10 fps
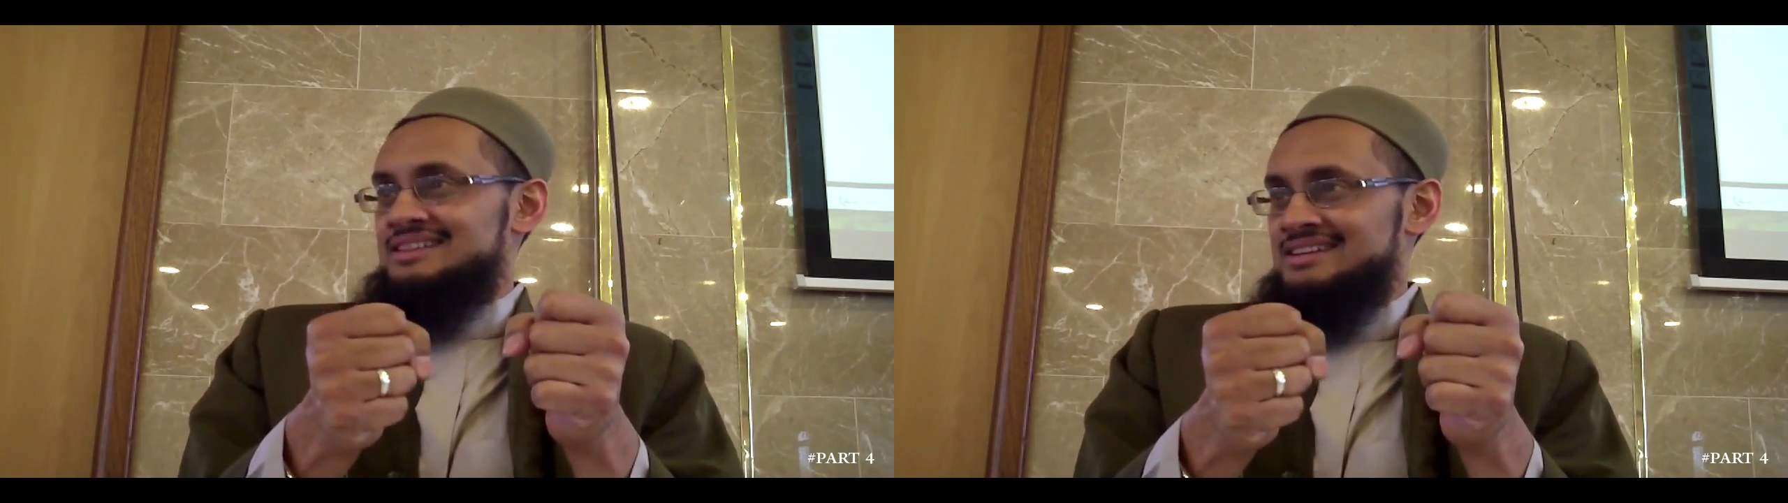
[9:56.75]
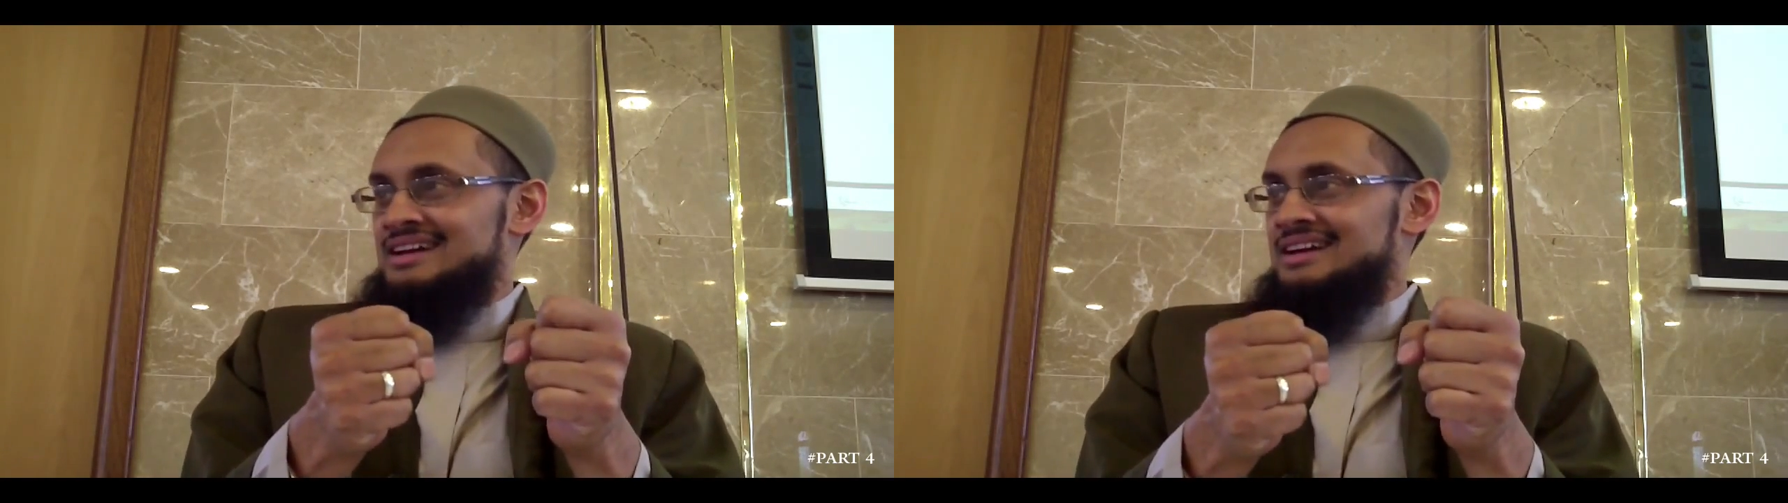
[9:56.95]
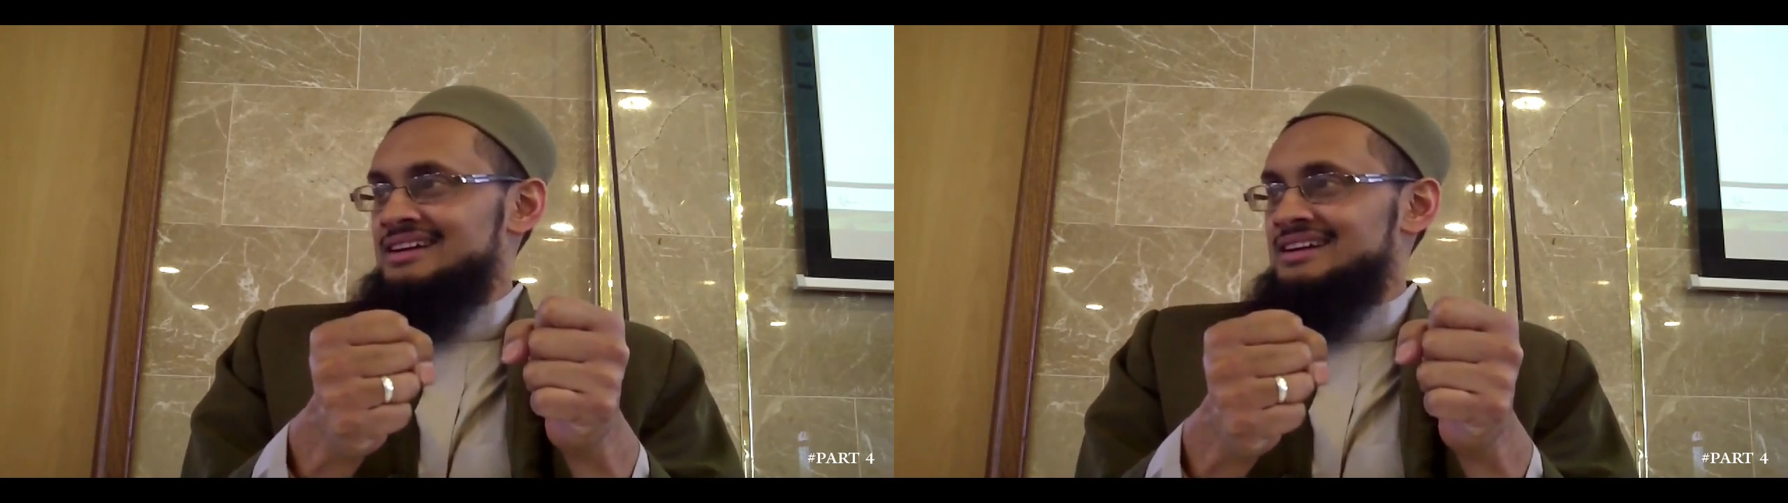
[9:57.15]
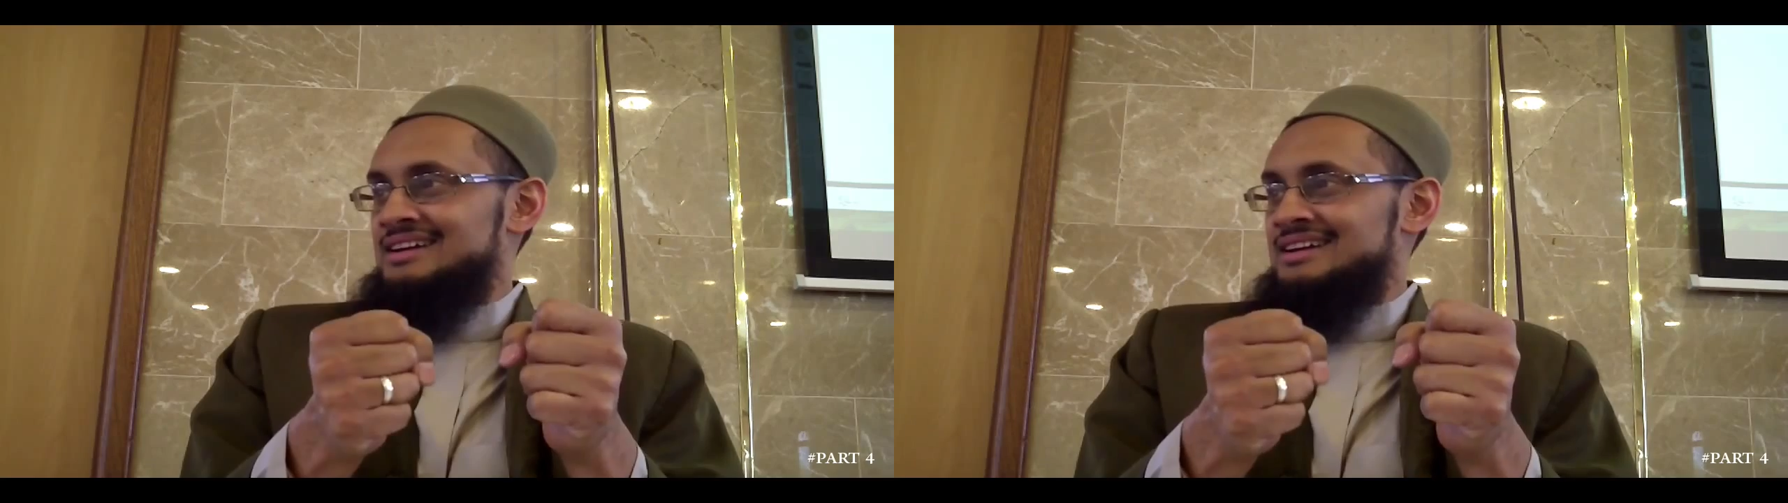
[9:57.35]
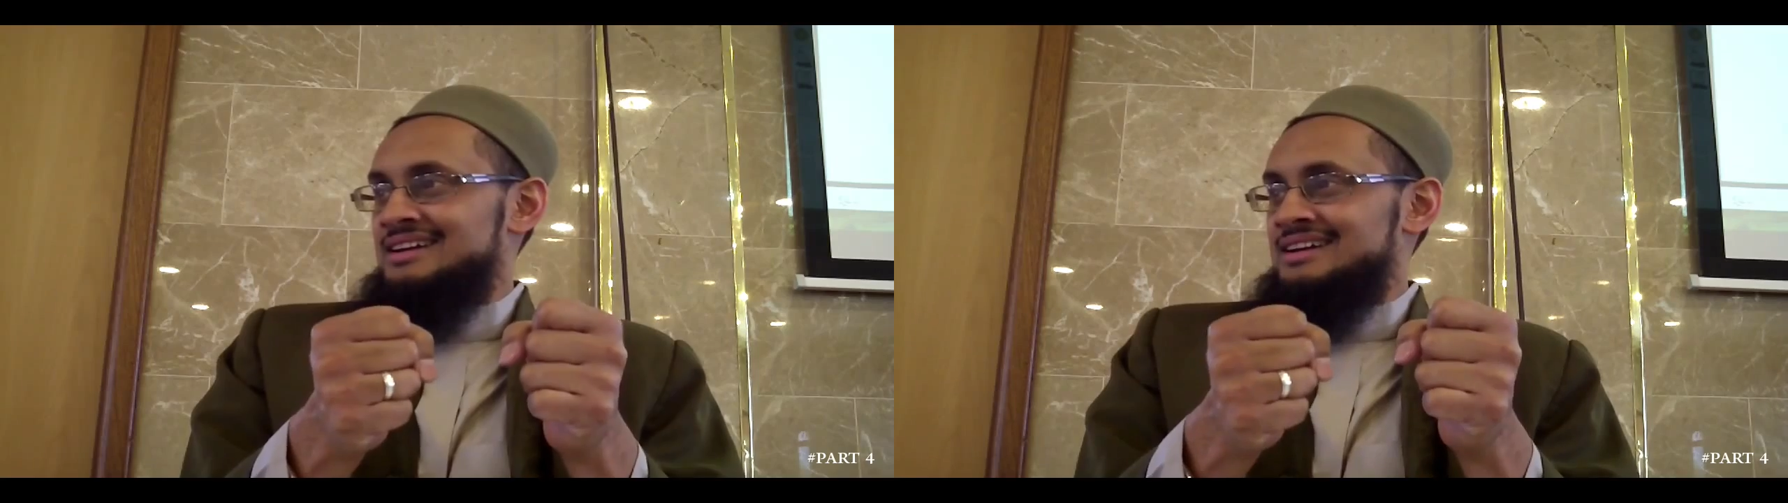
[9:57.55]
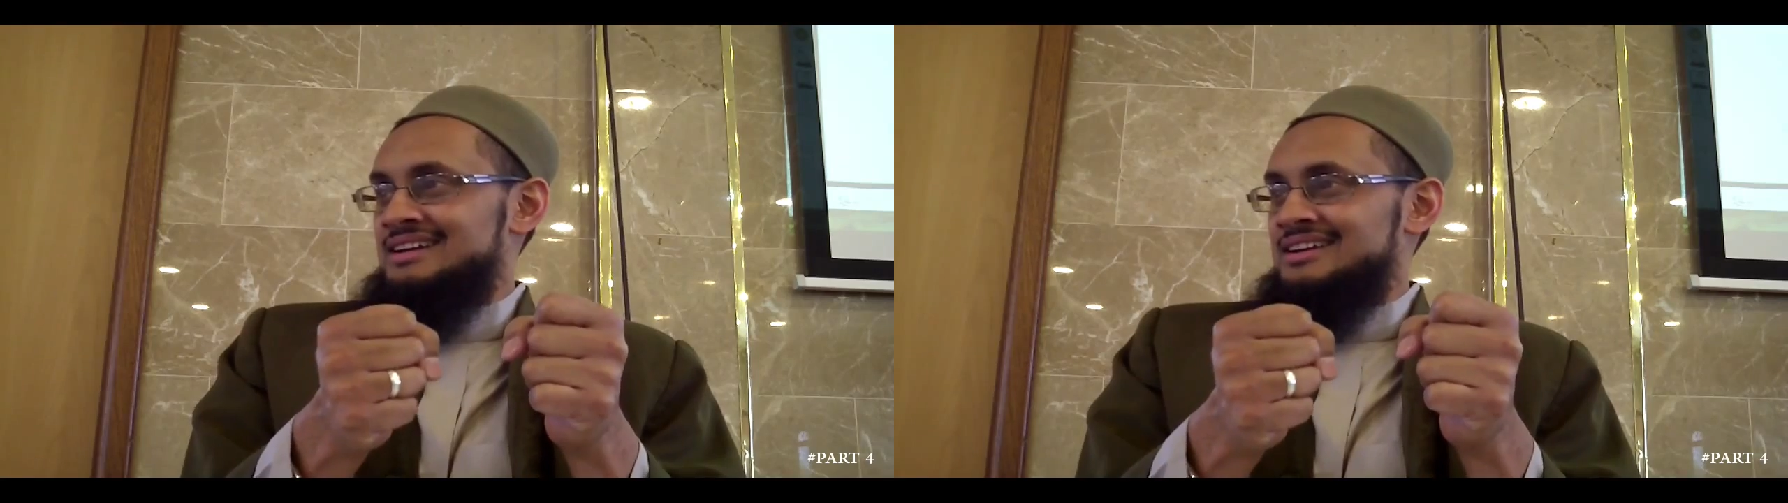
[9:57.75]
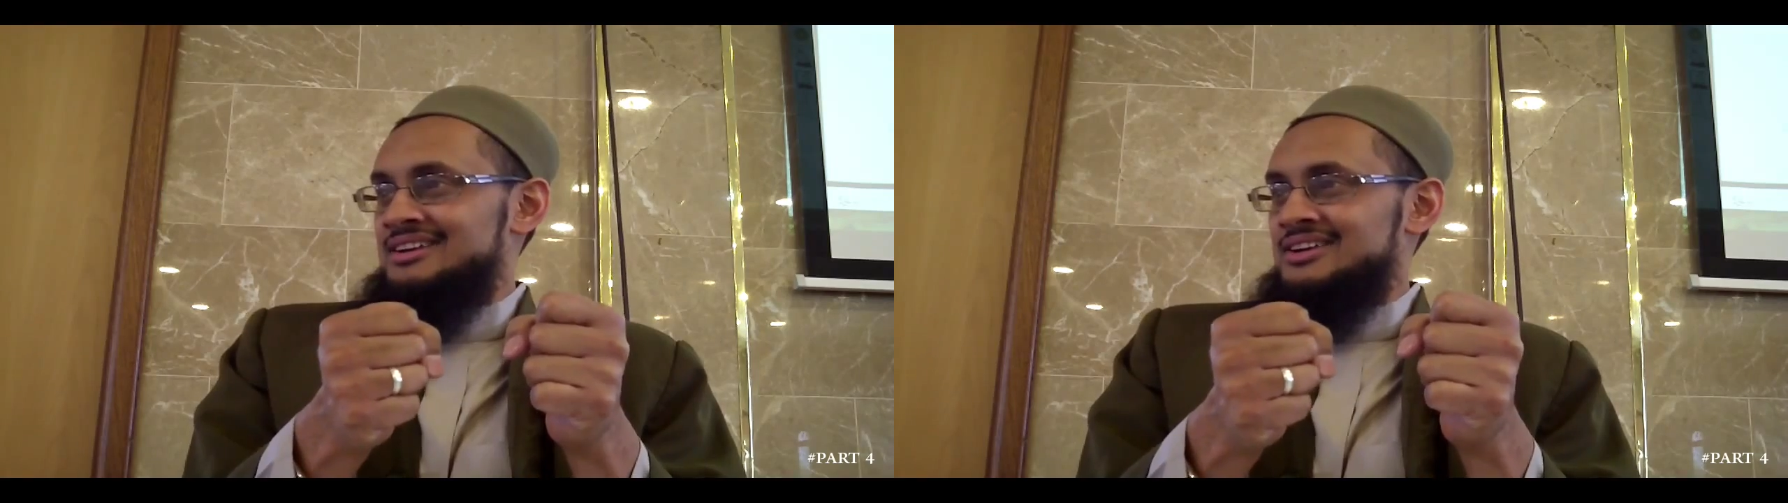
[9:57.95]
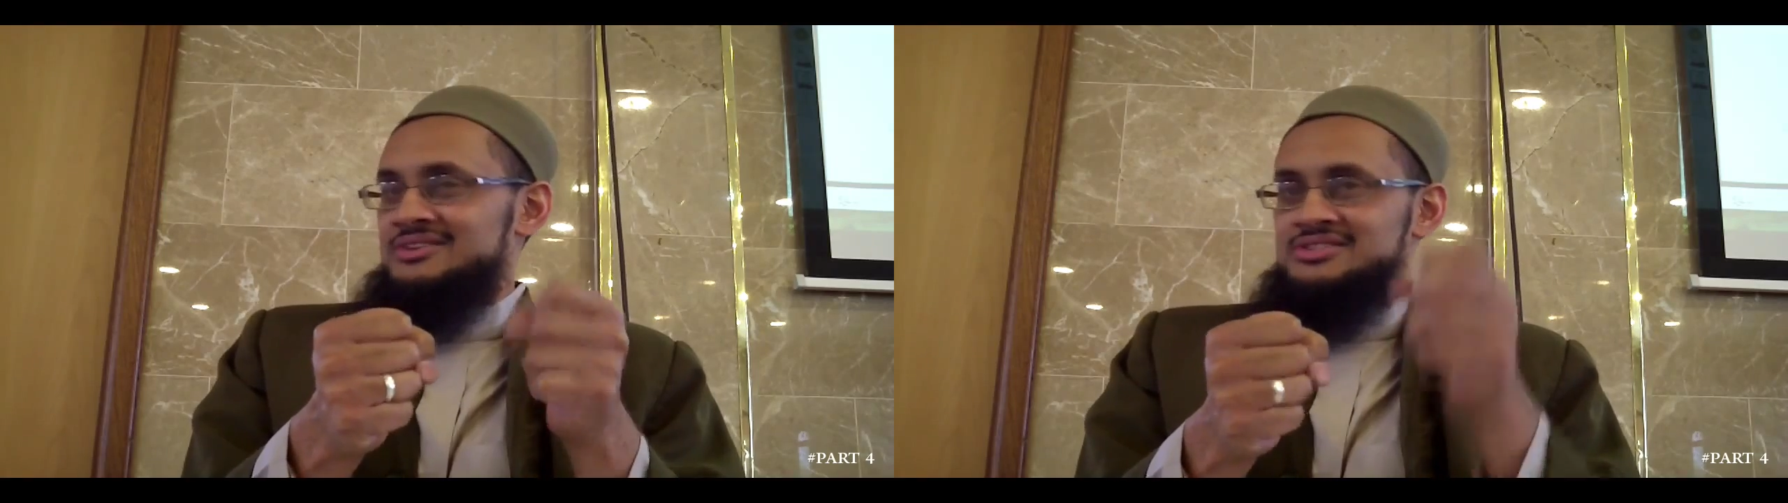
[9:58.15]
Yeah? You know,